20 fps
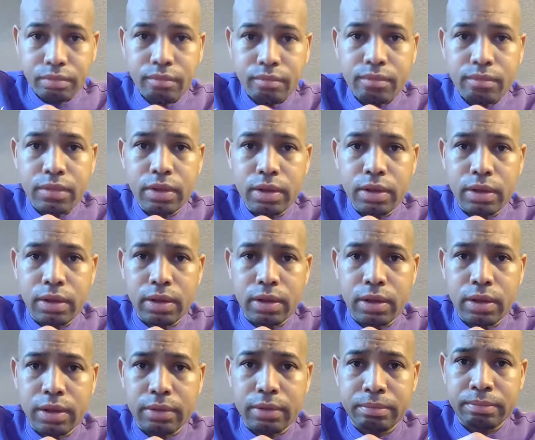
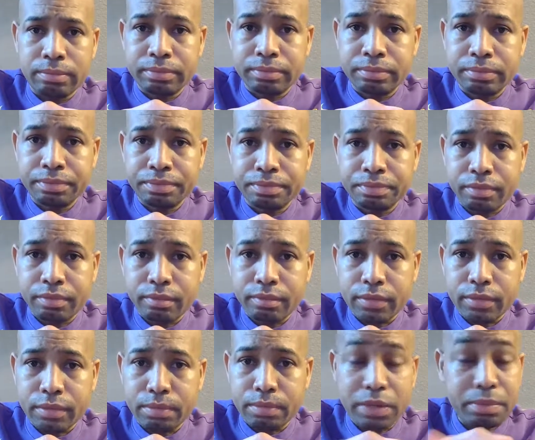Brother
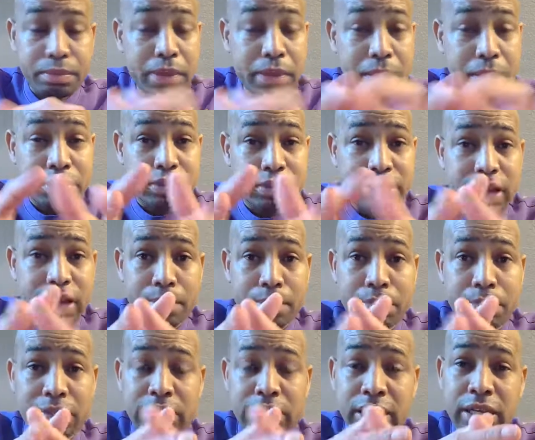be having a little time on his
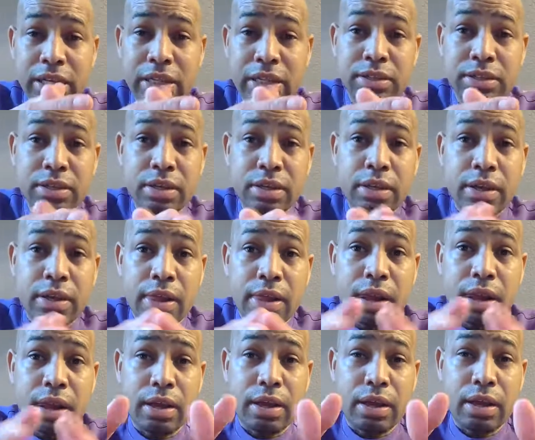hands.
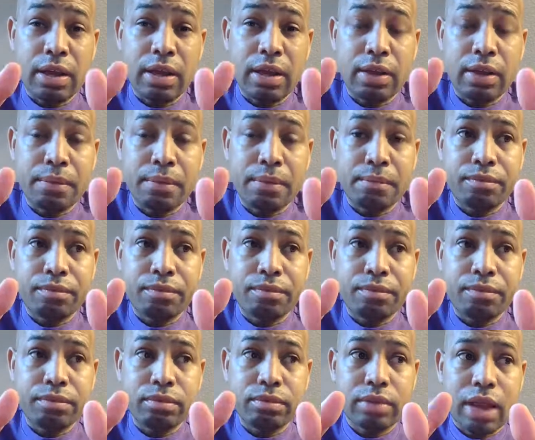I
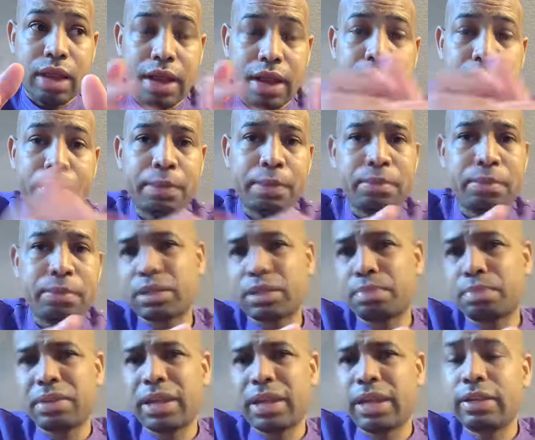hear people's
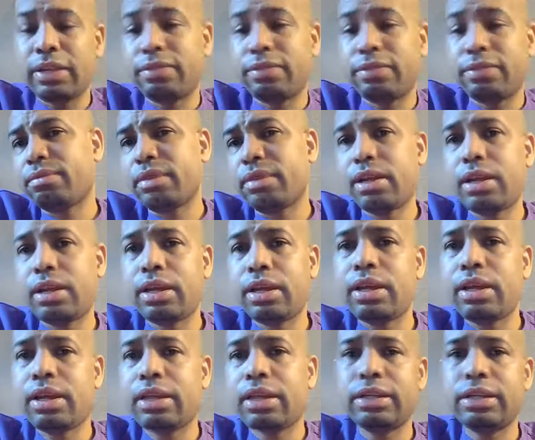complaining.
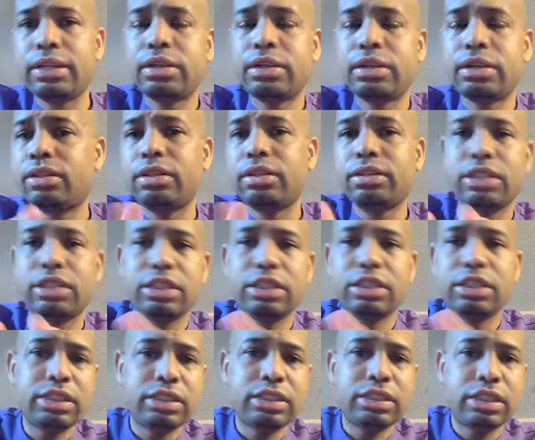
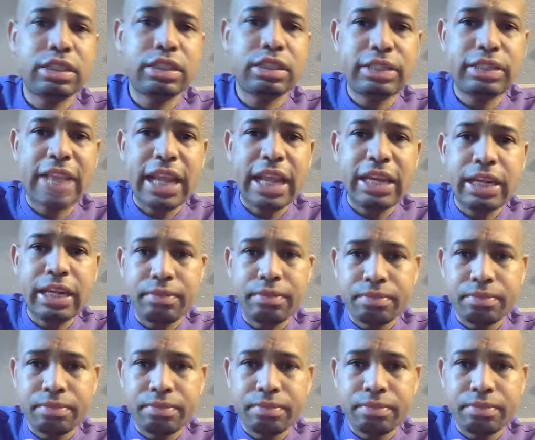It's dated.